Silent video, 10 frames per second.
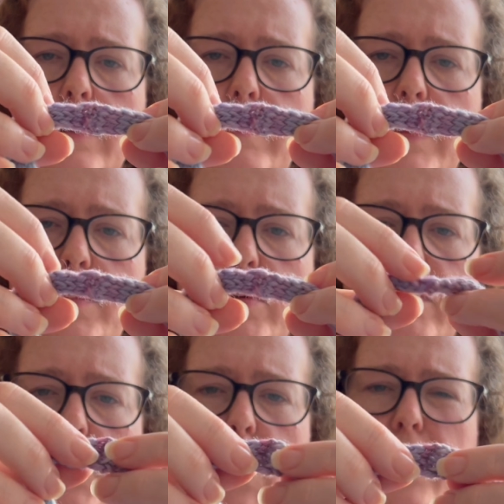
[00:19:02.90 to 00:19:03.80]
the
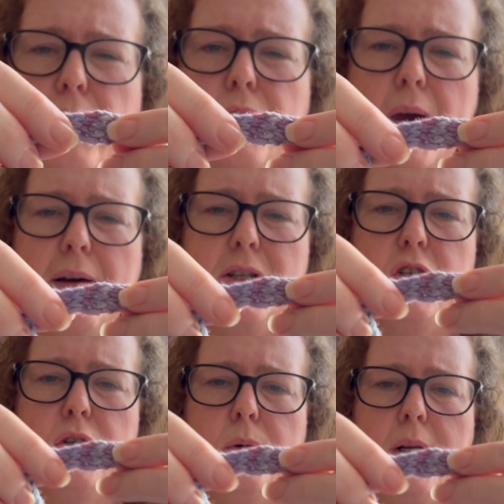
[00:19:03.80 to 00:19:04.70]
preferred way, or if you have to
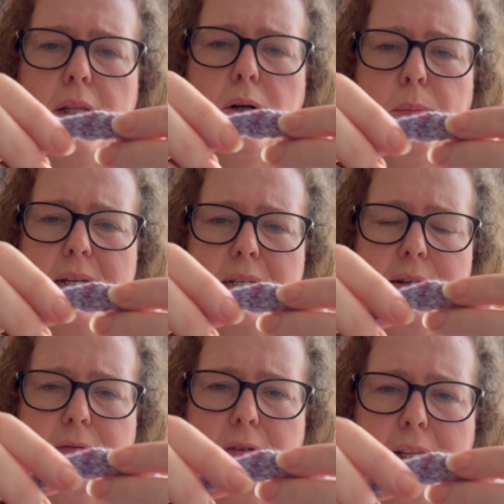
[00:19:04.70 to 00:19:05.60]
do it a little bit
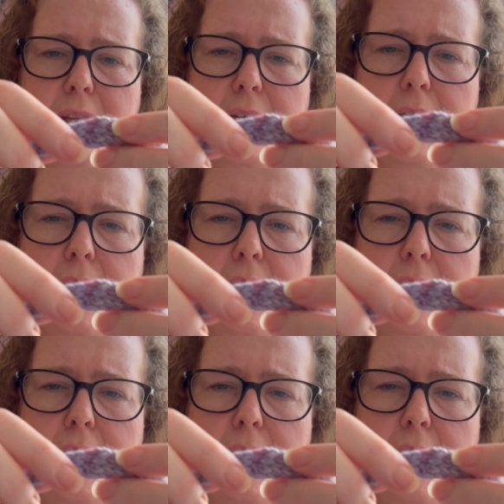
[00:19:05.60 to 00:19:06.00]
differently,